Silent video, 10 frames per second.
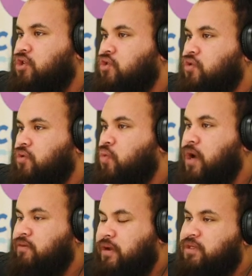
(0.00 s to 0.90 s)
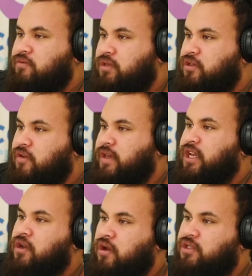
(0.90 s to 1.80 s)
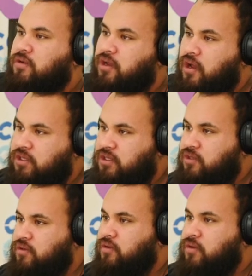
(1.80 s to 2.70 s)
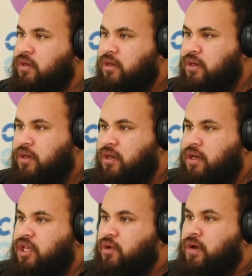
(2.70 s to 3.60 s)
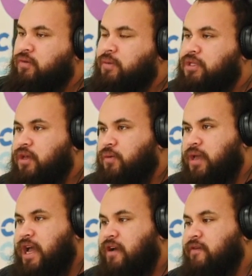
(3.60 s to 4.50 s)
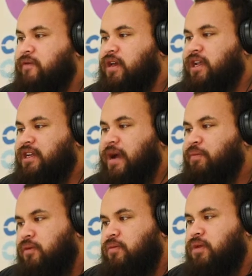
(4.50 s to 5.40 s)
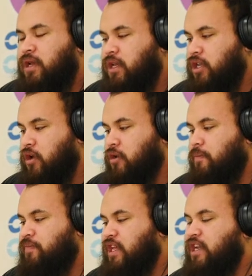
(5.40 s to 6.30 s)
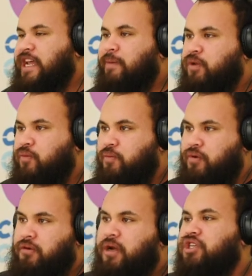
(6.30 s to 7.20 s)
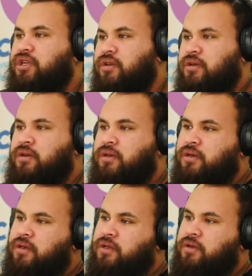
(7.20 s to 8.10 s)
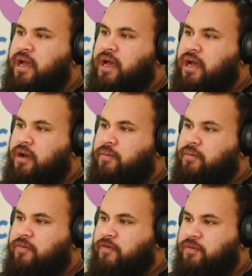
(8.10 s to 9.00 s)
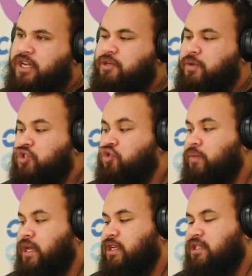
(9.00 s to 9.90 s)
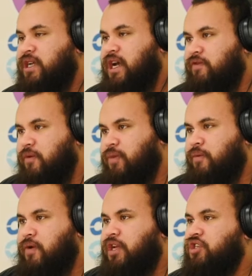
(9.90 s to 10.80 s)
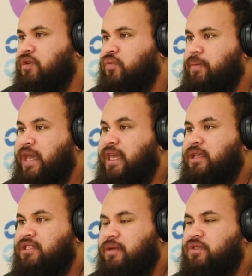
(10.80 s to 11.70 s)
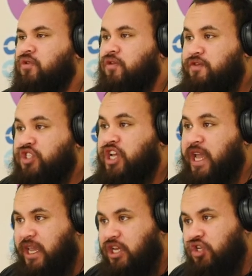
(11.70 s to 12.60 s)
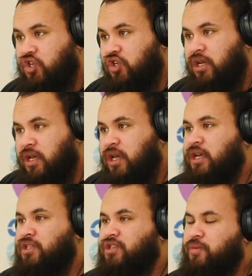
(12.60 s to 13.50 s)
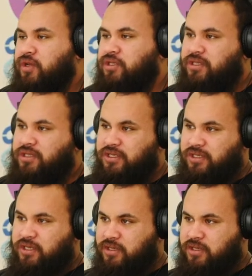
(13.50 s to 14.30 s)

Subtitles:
to 1 reps in reserve, getting closer and closer to your 1 rep, so that we have an adaptable progression. From change, because normally at the start of a preparation we're making some sort of change to the person's